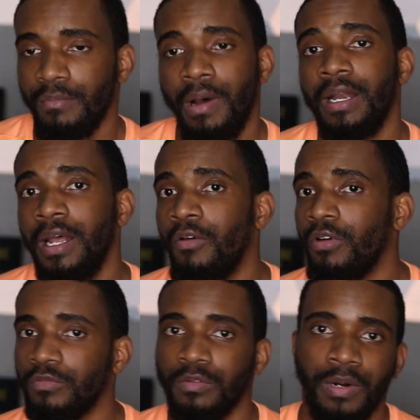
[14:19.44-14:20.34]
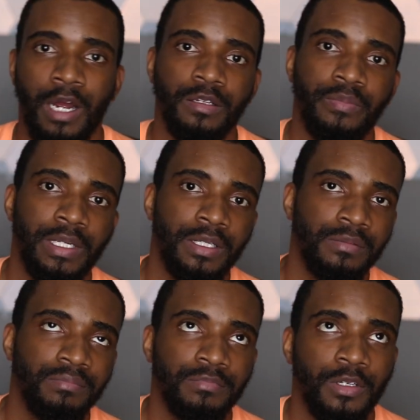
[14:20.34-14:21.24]
my net worth would probably be
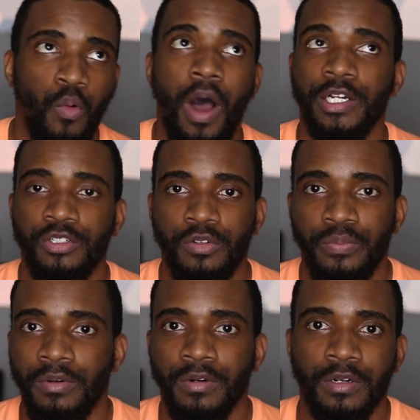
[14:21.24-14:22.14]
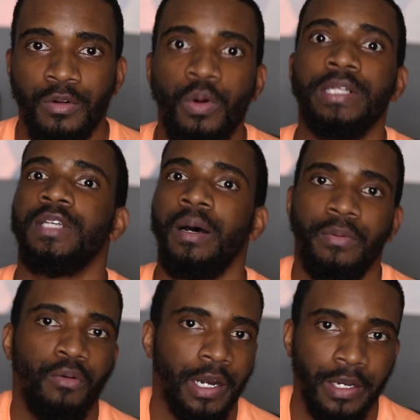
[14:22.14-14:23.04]
quadruple or
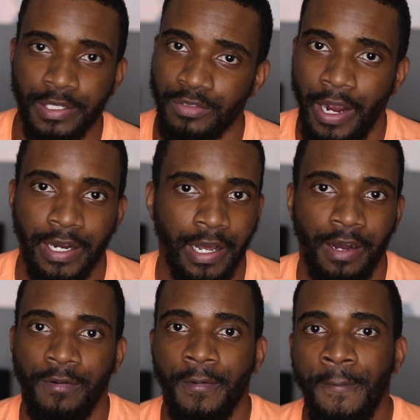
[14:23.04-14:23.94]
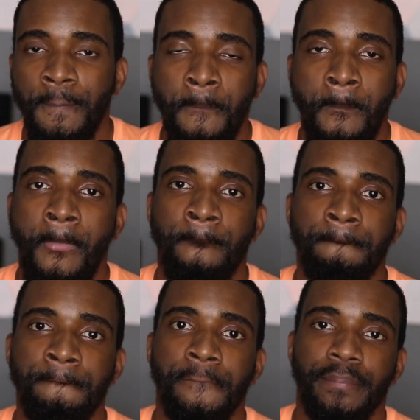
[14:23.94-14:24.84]
quintuple what it is right now.
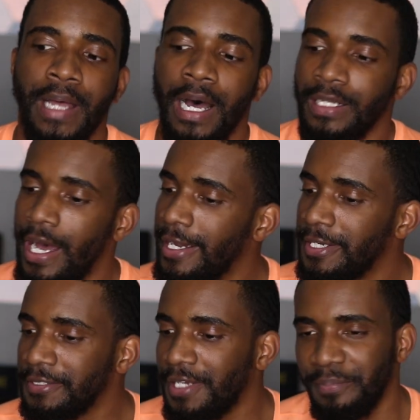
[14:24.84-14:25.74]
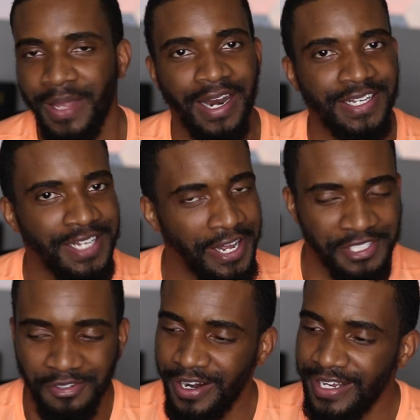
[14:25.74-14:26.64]
Not lying, I'm not
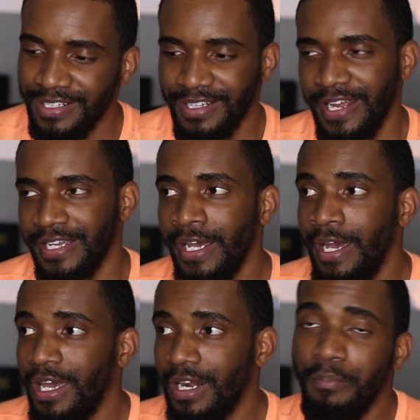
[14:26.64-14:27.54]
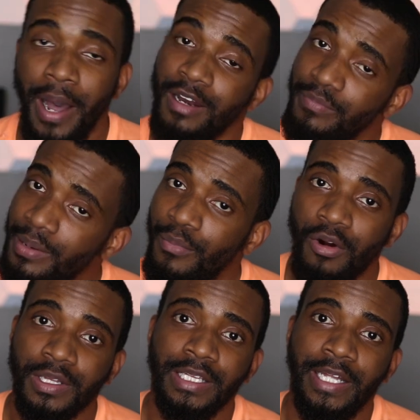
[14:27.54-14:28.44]
exaggerating, like, and it might have been
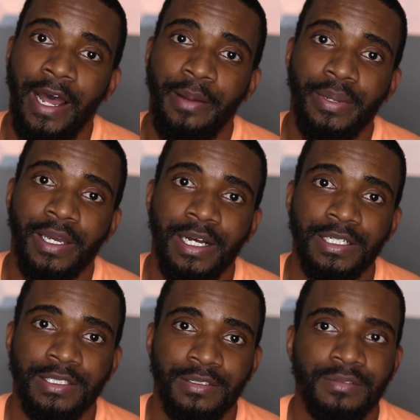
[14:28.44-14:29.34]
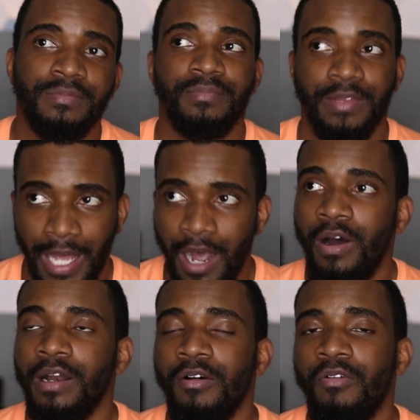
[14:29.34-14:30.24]
more than that because now
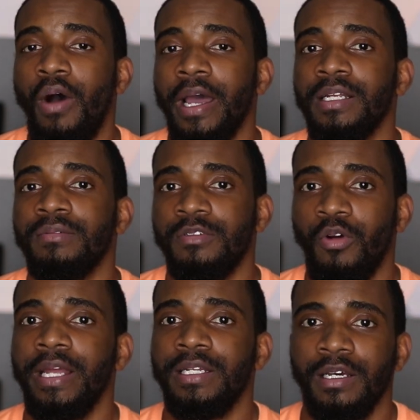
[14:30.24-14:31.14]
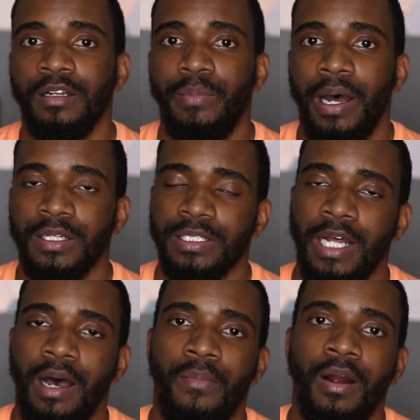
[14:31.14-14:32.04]
I know quite a great deal about the
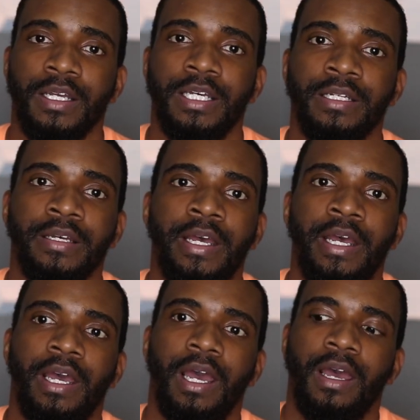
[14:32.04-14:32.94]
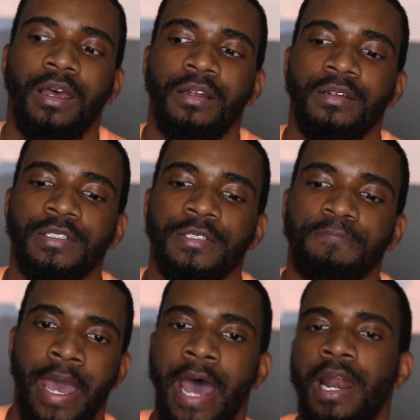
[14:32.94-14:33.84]
stock market. And
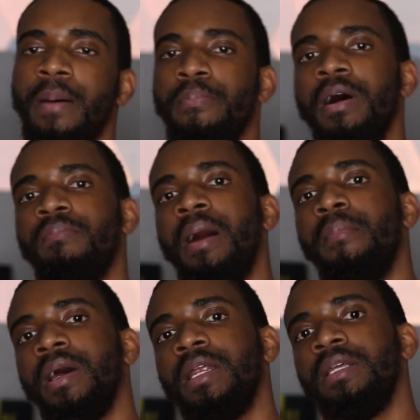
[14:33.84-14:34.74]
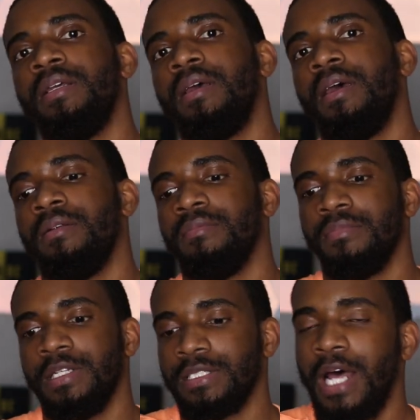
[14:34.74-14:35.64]
had I put my money
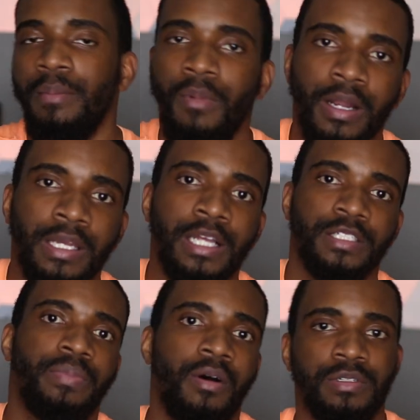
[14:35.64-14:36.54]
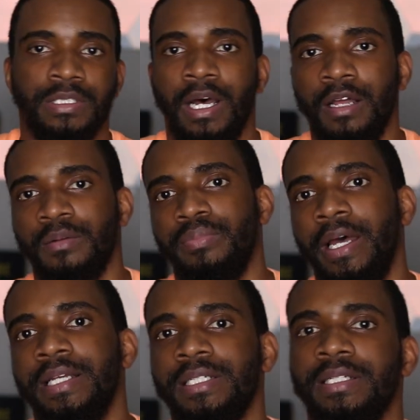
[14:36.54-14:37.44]
in the stock market as opposed to other
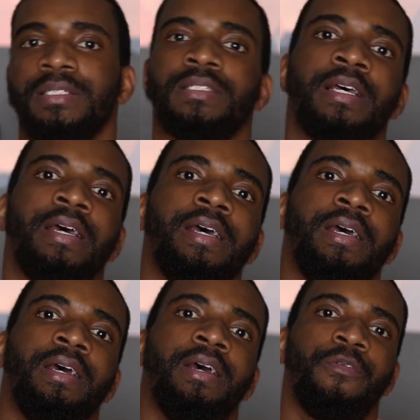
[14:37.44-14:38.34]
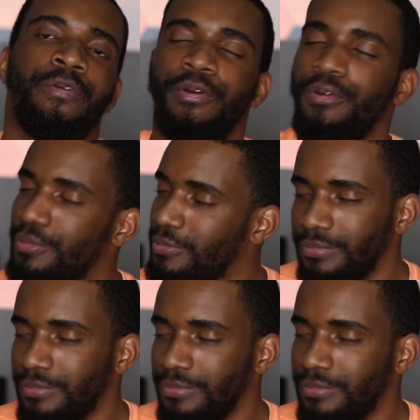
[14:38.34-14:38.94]
places, whew,